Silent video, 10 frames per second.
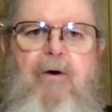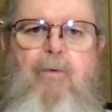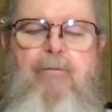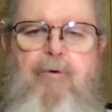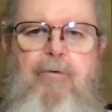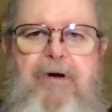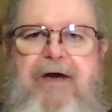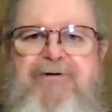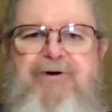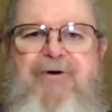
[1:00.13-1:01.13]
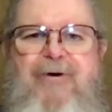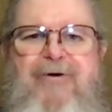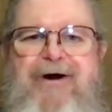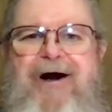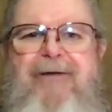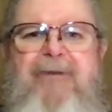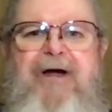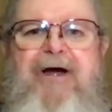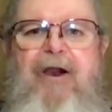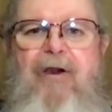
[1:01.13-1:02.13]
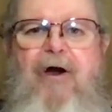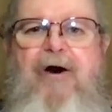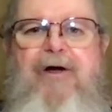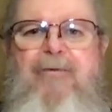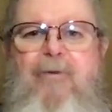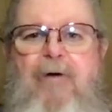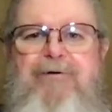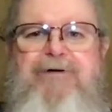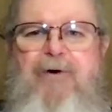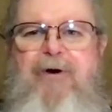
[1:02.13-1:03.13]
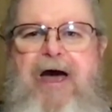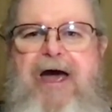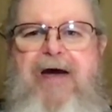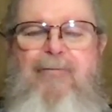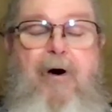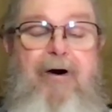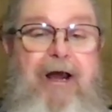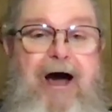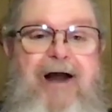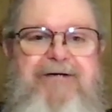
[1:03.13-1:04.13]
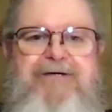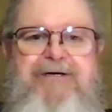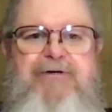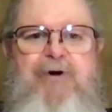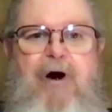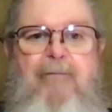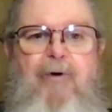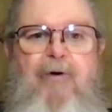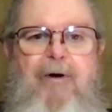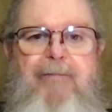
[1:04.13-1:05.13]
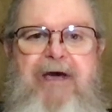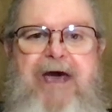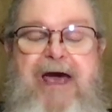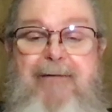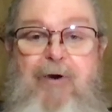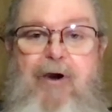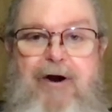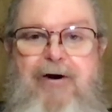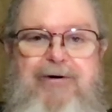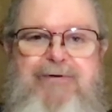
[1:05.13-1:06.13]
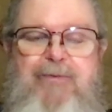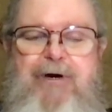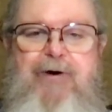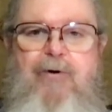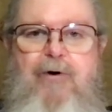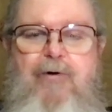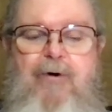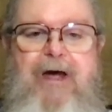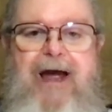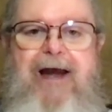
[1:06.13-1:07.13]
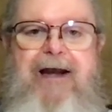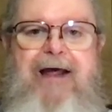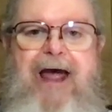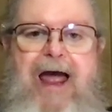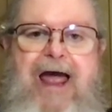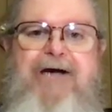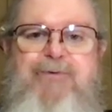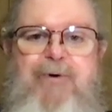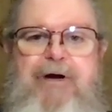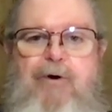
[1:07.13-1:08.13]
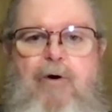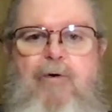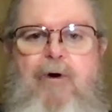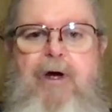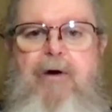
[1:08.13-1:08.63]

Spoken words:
When we were kids growing up, learning what was okay and what got us in trouble became clear as we grew. And as we grew,